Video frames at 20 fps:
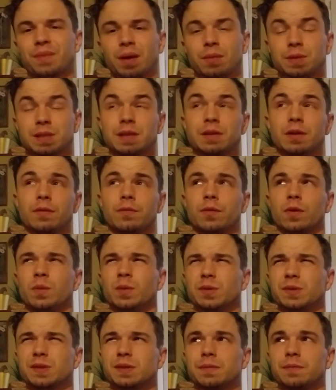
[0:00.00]
I was in there for
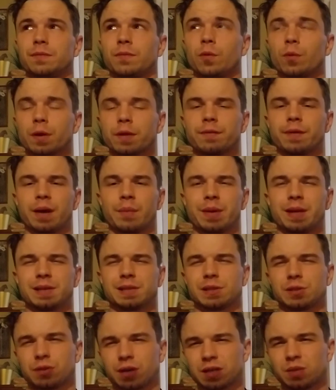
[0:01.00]
almost forty-five
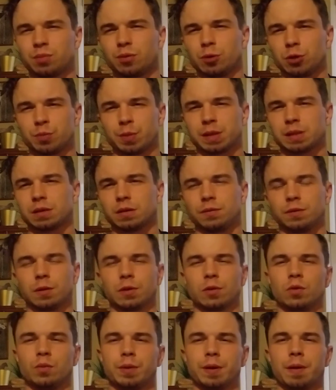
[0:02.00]
minutes. I tried to push myself a
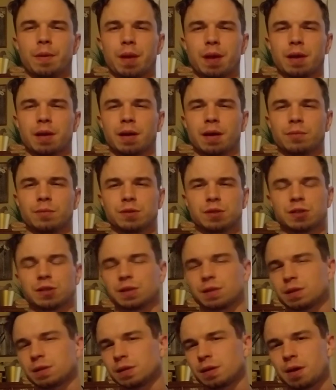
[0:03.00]
little bit, and I was
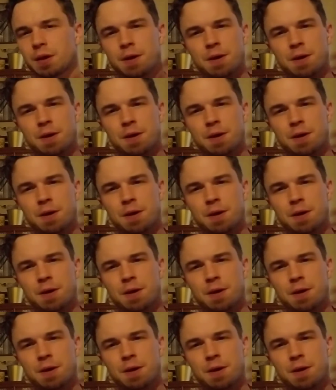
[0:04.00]
just